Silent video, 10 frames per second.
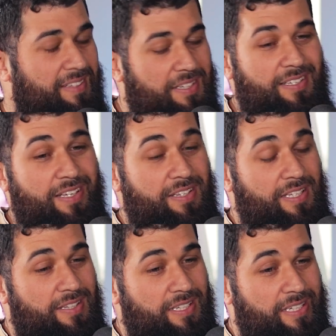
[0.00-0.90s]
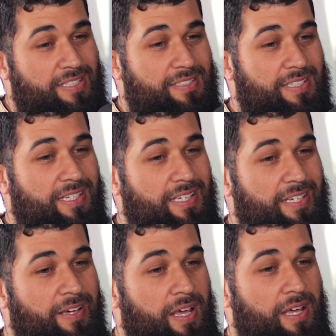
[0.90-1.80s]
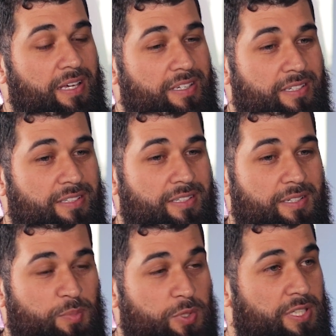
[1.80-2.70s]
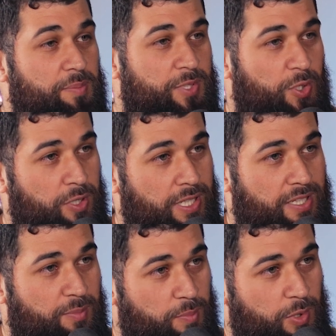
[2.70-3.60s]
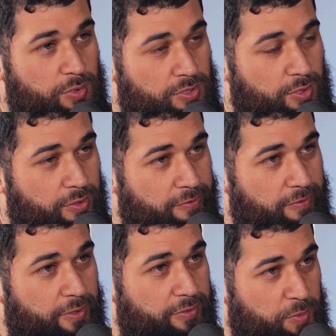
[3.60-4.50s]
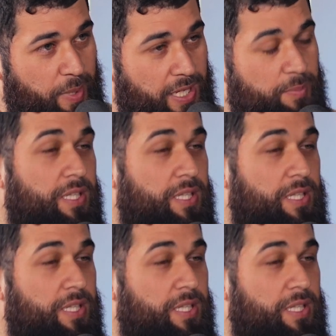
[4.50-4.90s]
Yeah, the thing is, the Muslims conquered most of Spain,